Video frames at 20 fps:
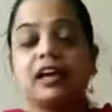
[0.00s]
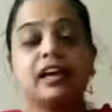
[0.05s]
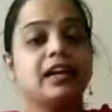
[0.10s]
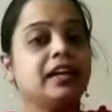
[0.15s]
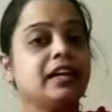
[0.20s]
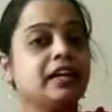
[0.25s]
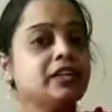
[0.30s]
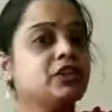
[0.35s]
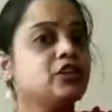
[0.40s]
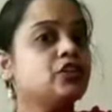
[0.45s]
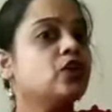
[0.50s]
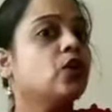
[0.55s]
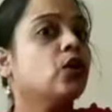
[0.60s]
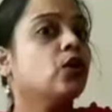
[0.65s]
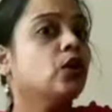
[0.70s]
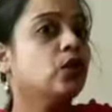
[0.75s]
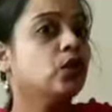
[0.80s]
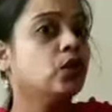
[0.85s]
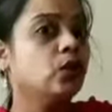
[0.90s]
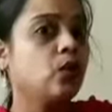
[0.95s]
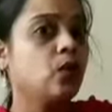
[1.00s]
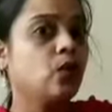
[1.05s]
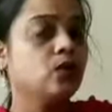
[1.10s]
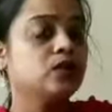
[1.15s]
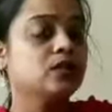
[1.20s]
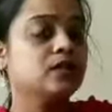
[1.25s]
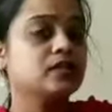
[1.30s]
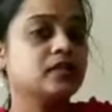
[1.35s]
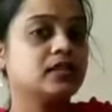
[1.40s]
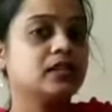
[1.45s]
It
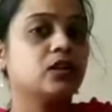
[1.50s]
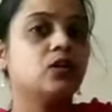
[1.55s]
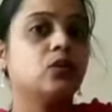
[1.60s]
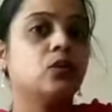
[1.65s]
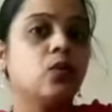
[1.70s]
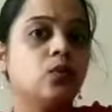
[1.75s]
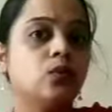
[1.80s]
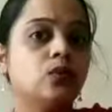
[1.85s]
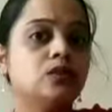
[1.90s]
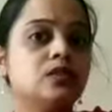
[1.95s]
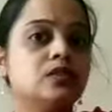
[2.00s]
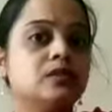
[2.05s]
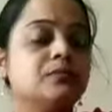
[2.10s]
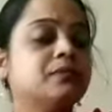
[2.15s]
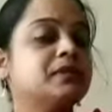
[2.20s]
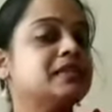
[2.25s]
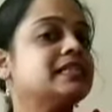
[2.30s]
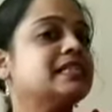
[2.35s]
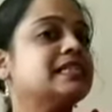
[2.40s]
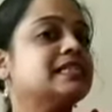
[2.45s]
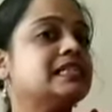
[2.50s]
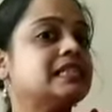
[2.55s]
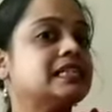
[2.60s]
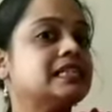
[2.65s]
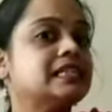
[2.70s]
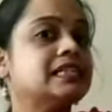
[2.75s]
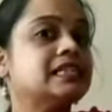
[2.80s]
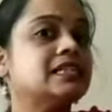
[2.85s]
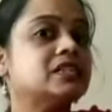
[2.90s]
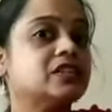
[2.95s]
rolls. Rolls means it
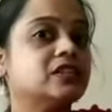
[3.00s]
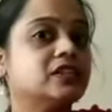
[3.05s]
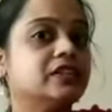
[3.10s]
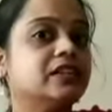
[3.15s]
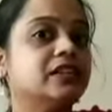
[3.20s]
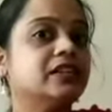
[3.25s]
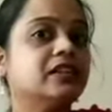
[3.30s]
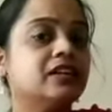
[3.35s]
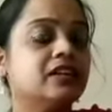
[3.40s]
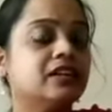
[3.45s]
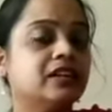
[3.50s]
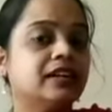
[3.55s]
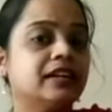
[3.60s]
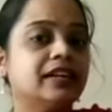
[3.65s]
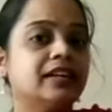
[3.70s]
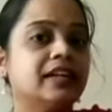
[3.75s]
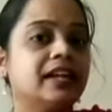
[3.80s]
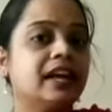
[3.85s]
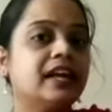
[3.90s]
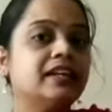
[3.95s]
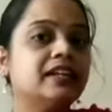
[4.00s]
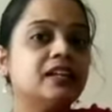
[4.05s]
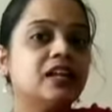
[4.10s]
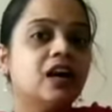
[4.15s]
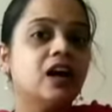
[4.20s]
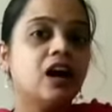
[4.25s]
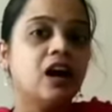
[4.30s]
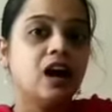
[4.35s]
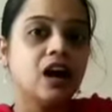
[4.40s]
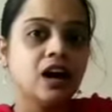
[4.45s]
is turning again and
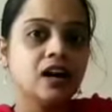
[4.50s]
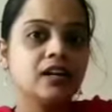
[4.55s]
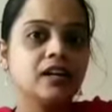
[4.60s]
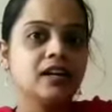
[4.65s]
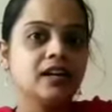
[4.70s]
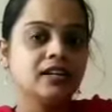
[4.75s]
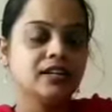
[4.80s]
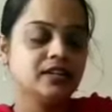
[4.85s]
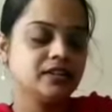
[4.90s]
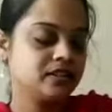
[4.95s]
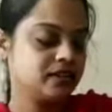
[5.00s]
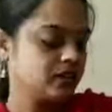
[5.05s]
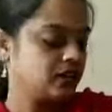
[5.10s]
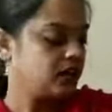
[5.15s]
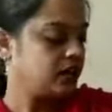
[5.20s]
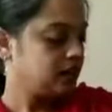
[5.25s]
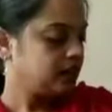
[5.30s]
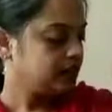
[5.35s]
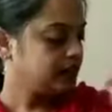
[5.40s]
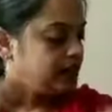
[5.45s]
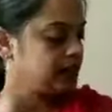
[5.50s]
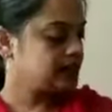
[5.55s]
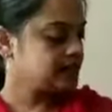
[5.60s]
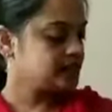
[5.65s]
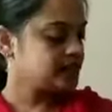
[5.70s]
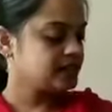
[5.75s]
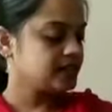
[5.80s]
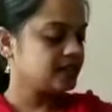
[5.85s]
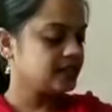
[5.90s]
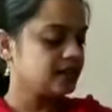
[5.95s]
again.
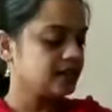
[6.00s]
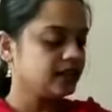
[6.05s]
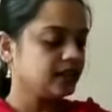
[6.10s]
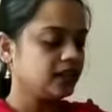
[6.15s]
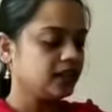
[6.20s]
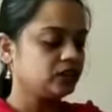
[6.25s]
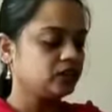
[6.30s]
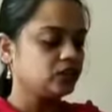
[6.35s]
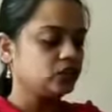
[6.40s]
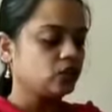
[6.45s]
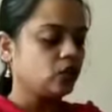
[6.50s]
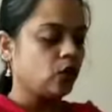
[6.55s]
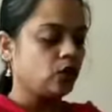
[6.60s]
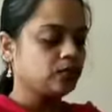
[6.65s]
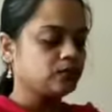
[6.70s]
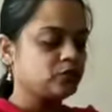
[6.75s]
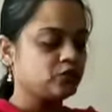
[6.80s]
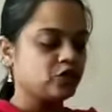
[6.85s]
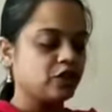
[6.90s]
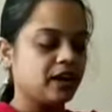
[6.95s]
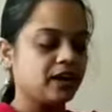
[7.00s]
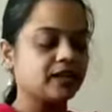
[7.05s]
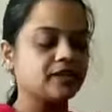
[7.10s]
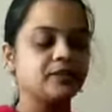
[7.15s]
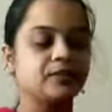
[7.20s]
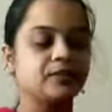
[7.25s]
Let's take another object.